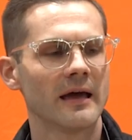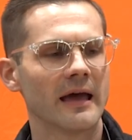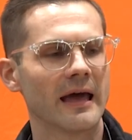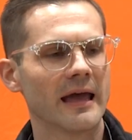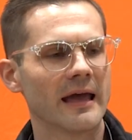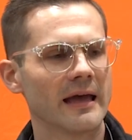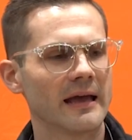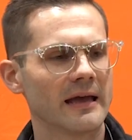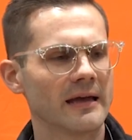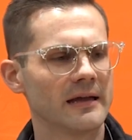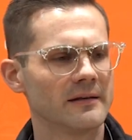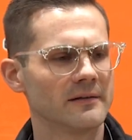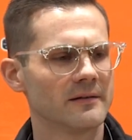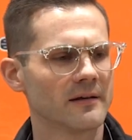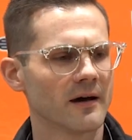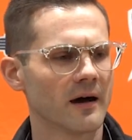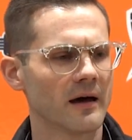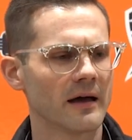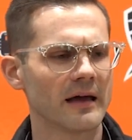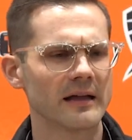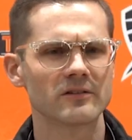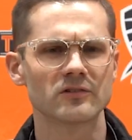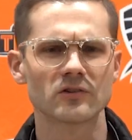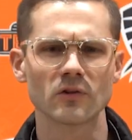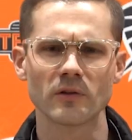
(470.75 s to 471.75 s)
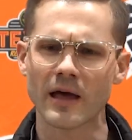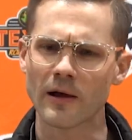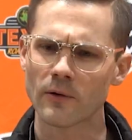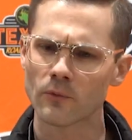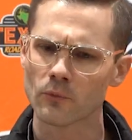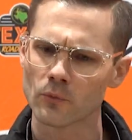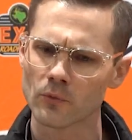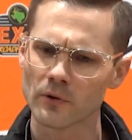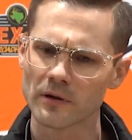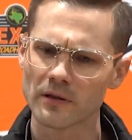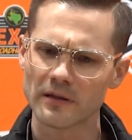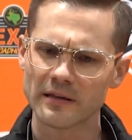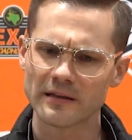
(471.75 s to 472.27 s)
and so that
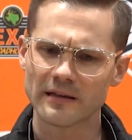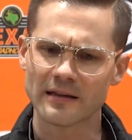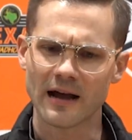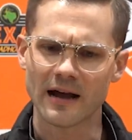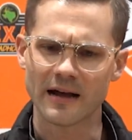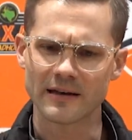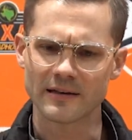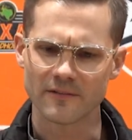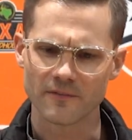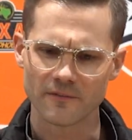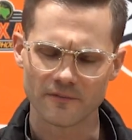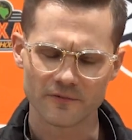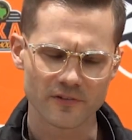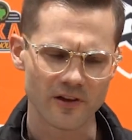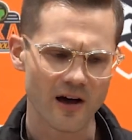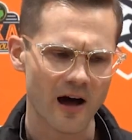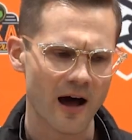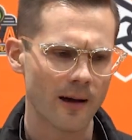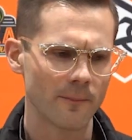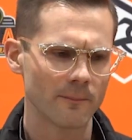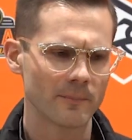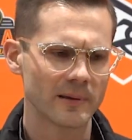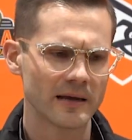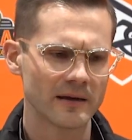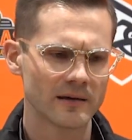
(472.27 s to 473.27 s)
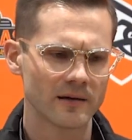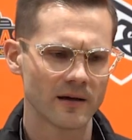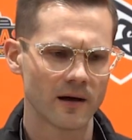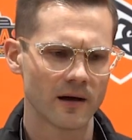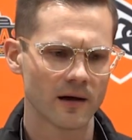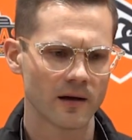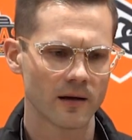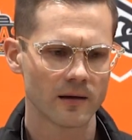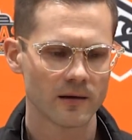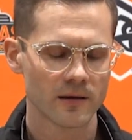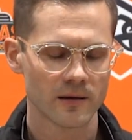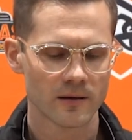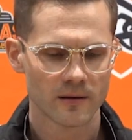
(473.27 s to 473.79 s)
really kind of taught me
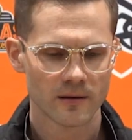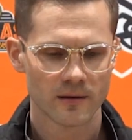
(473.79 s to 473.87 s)
to